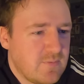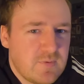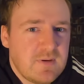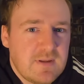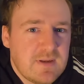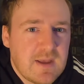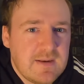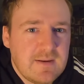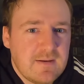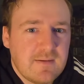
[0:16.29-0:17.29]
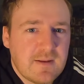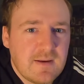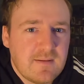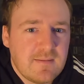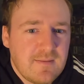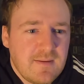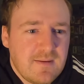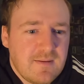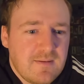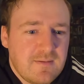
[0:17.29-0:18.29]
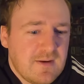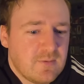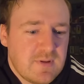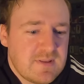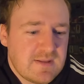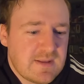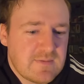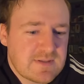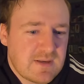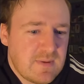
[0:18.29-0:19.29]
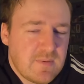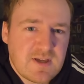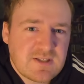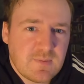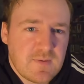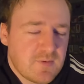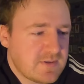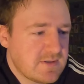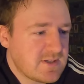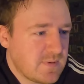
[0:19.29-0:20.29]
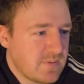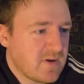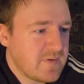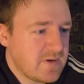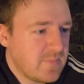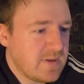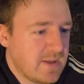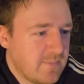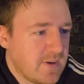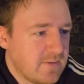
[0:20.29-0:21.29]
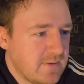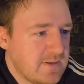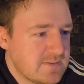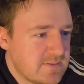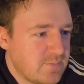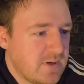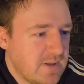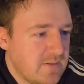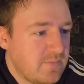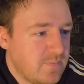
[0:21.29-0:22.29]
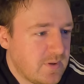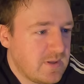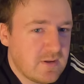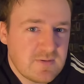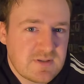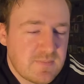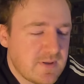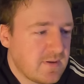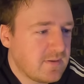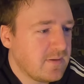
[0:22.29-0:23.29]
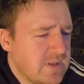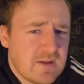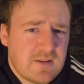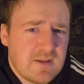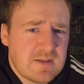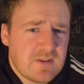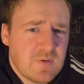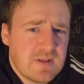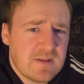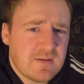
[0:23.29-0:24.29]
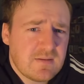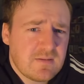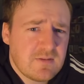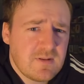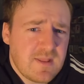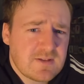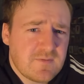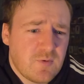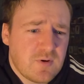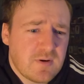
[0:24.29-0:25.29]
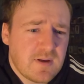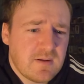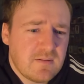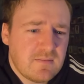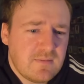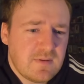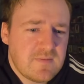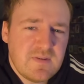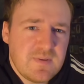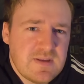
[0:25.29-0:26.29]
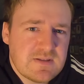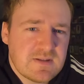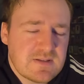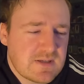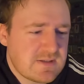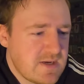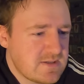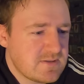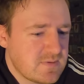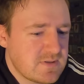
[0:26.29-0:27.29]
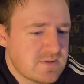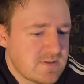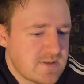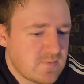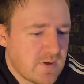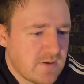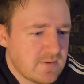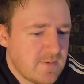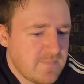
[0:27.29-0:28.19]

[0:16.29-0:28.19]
I didn't really think that was going to be possible after watching the Springbok video, but yeah, apparently he's pretty close up there. He had three of the last four MVPs in the Six Nations, that's wild.